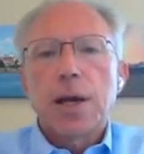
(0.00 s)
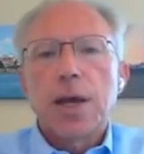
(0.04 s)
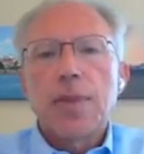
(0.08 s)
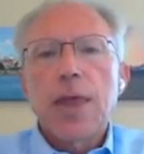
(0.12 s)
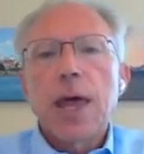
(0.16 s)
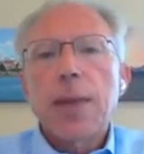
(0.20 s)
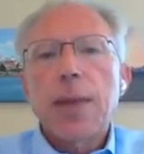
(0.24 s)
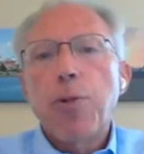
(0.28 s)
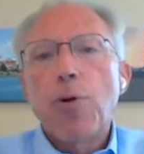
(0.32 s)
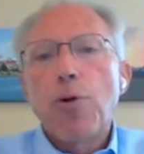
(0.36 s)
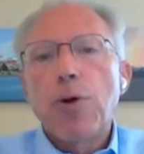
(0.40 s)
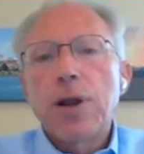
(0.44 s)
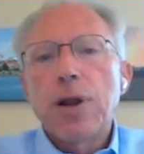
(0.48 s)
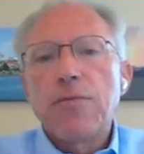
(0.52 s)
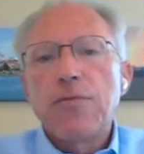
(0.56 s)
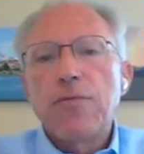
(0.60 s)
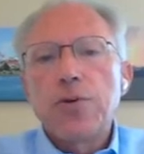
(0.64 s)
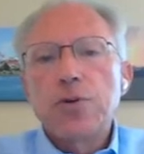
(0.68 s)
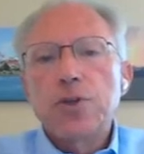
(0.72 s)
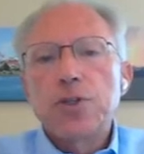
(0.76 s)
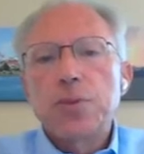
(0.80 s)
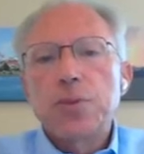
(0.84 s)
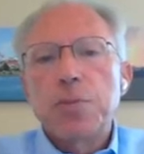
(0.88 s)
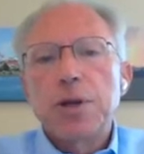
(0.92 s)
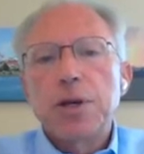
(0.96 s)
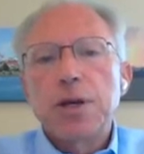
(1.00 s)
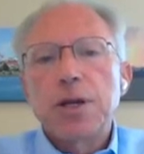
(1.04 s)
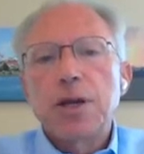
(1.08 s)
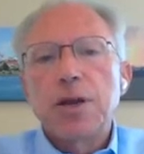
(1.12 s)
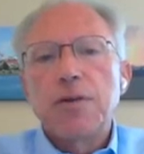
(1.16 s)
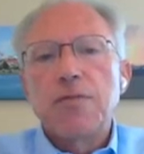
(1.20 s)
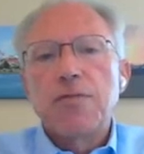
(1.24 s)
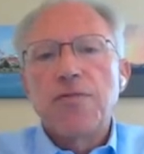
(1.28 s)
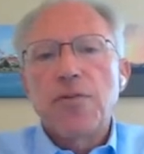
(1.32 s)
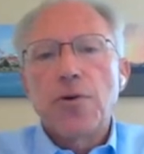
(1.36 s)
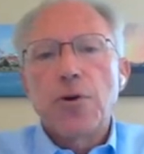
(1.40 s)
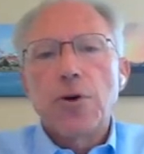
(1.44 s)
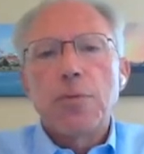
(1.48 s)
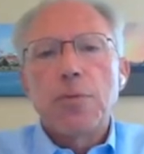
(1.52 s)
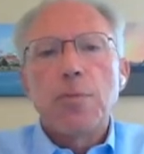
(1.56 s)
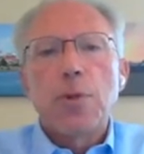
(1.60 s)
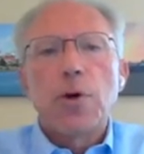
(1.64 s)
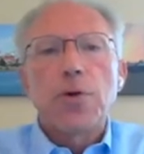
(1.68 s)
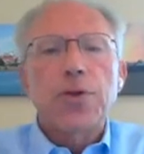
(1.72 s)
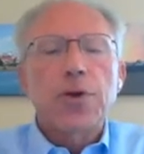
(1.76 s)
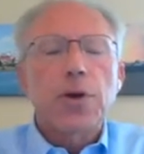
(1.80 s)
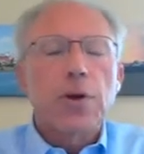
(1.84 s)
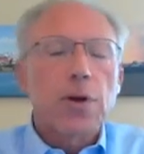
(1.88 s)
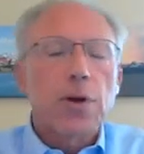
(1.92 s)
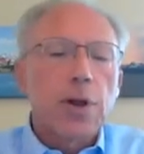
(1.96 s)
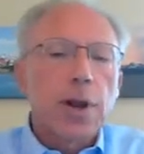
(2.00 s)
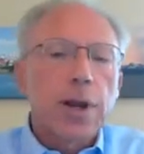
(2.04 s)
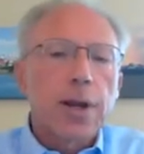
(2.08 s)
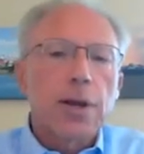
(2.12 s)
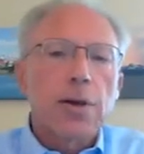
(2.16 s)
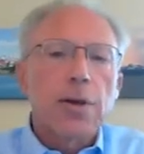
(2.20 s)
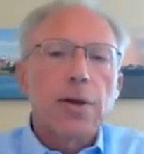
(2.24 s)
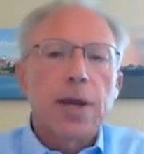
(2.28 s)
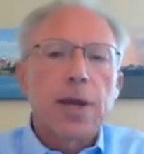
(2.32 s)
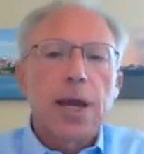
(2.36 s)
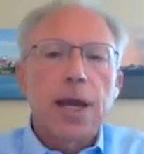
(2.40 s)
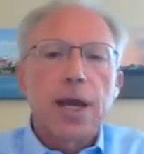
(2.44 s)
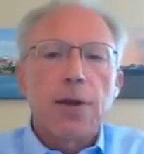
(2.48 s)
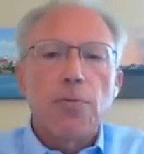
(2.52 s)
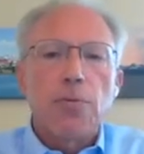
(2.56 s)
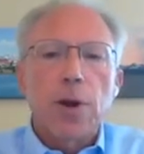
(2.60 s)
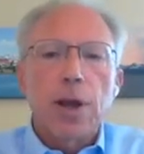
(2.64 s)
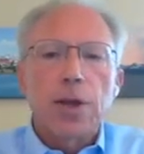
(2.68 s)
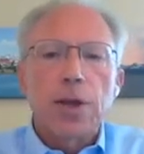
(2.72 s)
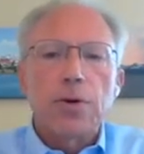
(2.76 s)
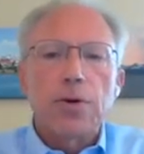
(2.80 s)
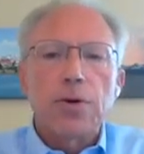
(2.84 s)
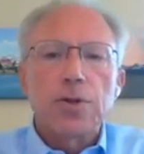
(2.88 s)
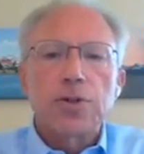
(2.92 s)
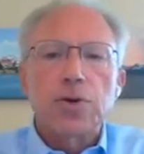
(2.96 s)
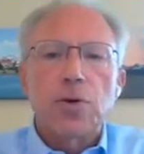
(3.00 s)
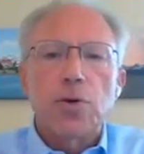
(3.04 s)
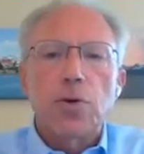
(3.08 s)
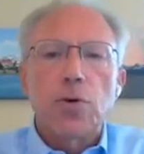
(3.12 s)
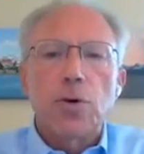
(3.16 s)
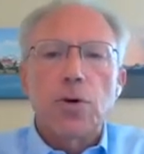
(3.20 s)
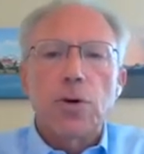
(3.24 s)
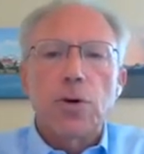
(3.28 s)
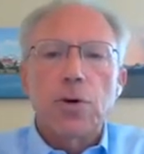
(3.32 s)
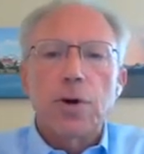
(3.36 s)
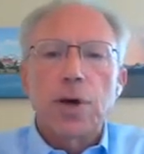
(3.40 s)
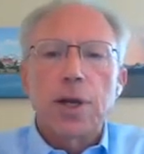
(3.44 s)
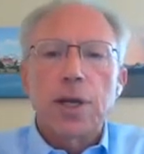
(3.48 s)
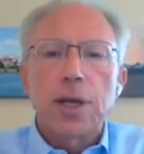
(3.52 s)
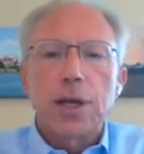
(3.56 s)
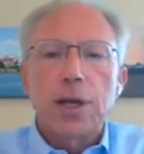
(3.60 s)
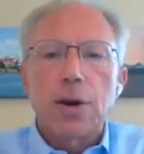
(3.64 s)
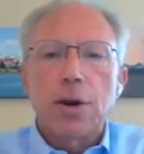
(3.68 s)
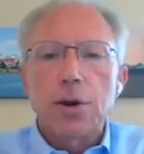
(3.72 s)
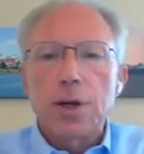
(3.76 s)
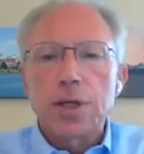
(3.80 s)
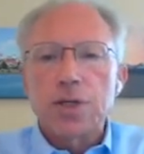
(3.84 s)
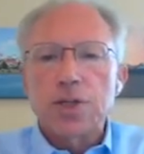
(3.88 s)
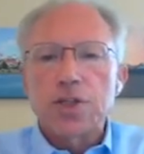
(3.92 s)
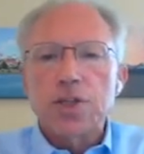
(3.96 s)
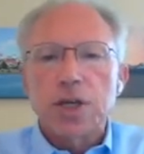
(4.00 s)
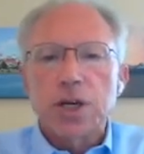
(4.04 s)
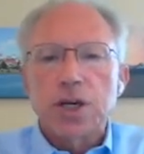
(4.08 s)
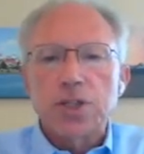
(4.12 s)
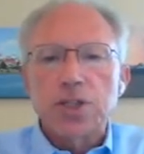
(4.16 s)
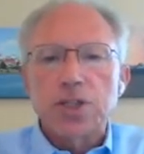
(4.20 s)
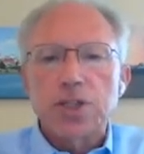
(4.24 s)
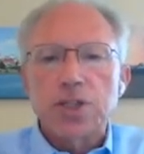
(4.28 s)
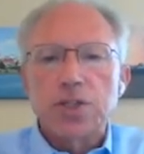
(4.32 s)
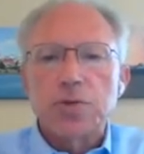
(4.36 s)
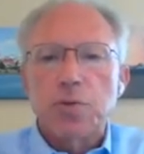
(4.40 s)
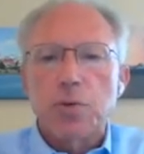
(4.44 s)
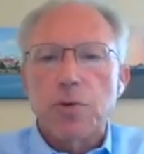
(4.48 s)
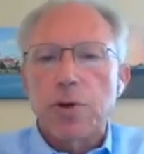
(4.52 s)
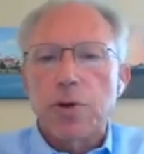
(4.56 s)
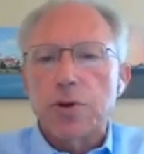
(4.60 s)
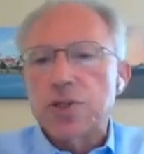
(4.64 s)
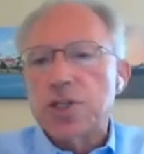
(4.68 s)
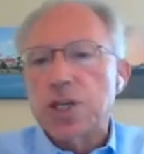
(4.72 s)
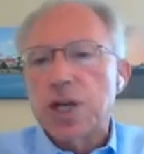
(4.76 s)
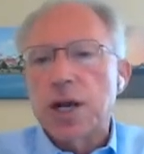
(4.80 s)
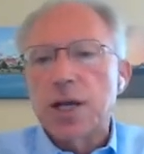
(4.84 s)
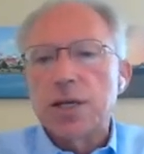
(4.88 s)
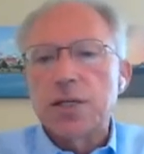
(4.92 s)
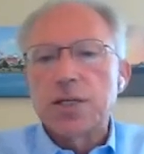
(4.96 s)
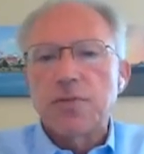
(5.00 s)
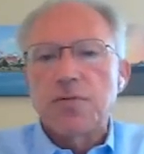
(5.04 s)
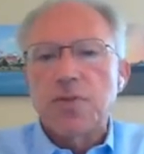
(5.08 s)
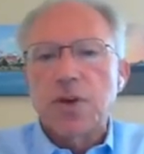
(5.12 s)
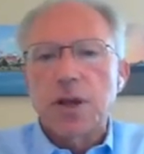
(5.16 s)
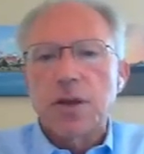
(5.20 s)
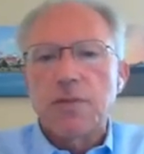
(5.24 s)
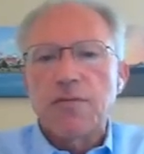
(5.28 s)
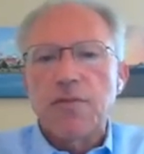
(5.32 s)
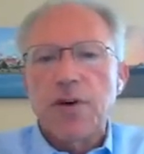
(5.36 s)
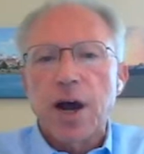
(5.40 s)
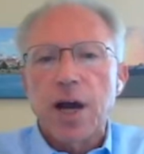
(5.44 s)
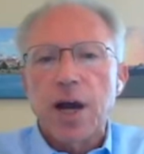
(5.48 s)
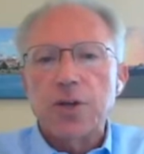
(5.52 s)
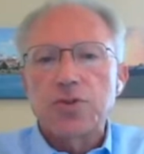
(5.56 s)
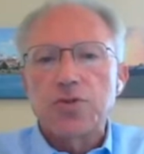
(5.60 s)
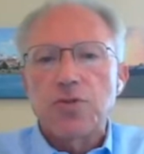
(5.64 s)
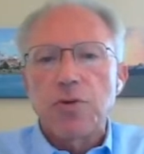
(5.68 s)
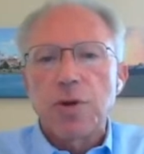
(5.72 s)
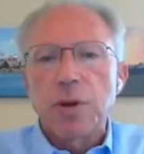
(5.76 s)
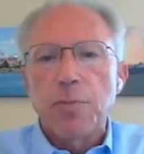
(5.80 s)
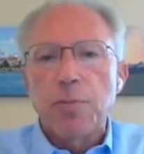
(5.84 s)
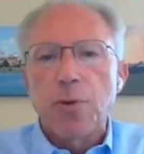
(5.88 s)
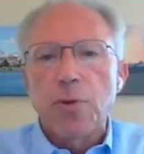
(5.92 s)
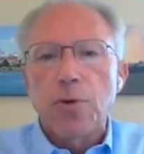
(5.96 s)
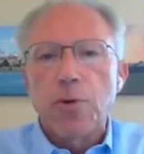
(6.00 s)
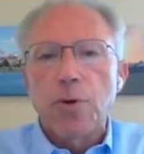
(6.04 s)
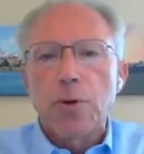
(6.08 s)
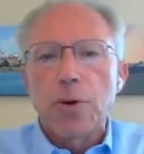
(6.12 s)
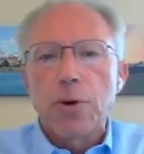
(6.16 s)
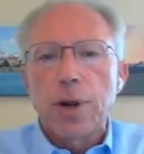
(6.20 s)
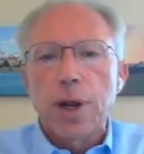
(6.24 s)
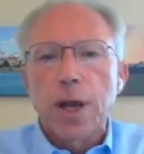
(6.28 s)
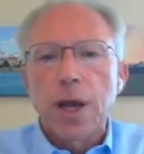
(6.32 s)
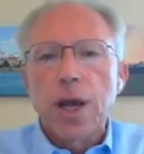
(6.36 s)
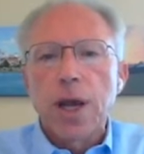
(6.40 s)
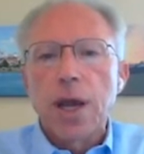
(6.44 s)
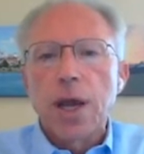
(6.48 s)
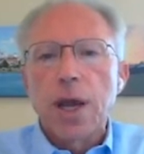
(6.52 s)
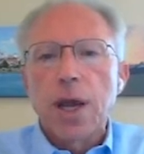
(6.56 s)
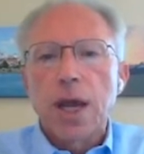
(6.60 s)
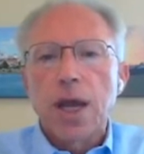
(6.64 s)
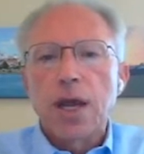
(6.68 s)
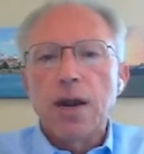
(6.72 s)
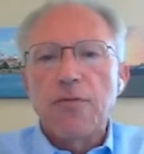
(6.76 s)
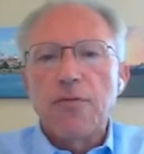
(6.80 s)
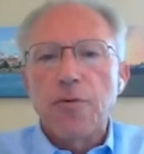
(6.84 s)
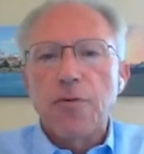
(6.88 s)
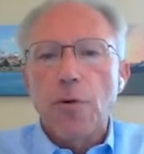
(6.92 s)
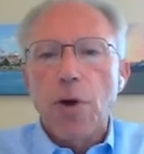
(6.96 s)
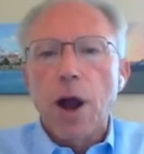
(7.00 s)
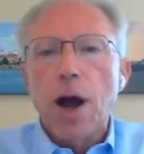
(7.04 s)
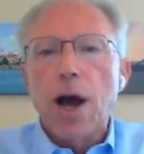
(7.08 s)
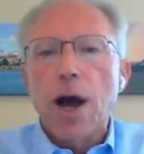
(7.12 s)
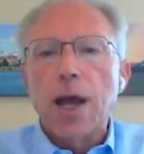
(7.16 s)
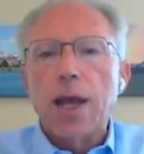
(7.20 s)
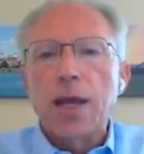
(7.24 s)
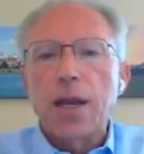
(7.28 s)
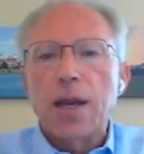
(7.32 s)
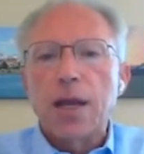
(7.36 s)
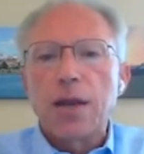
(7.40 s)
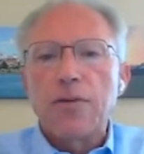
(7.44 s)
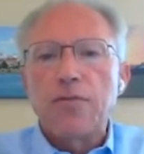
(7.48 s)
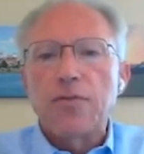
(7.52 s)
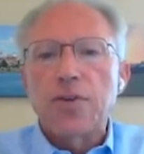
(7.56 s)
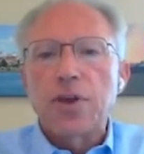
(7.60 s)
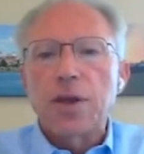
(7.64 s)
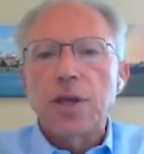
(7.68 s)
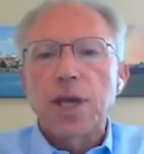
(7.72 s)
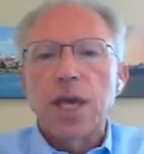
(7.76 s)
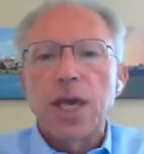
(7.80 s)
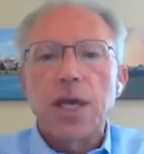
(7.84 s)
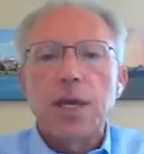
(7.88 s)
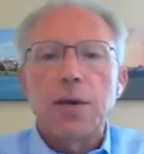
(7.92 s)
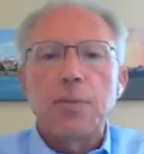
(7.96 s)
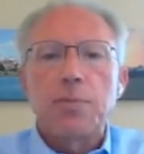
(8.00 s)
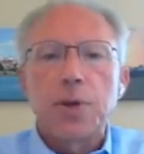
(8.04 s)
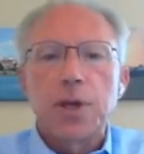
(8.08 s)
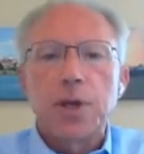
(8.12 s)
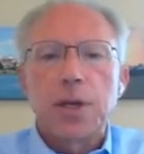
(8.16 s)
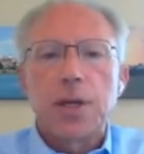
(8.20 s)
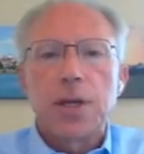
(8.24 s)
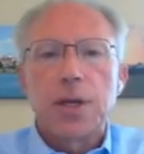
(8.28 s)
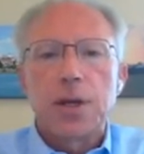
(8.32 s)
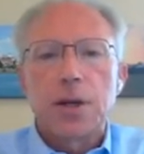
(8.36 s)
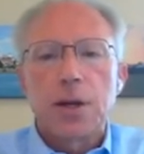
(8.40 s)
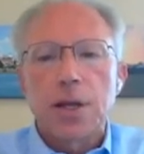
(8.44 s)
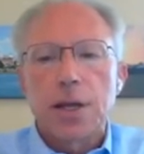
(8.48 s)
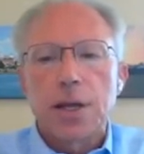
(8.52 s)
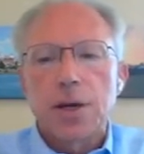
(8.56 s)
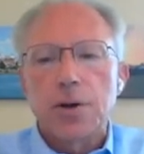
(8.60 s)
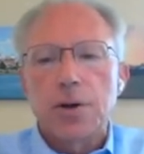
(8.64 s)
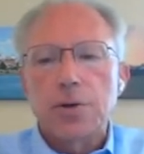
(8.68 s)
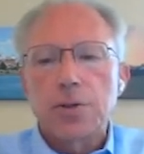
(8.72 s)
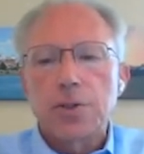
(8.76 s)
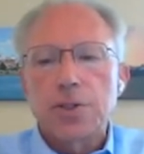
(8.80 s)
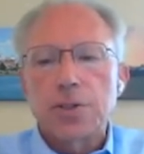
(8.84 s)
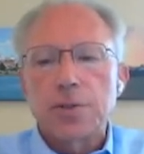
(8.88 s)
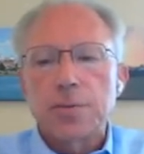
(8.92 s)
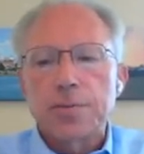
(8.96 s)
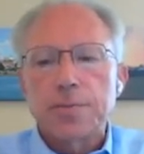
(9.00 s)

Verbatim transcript: And that point of view has been confirmed both clinically and regulatorily in our discussions with our scientific advisory board and a variety of key opinion leaders.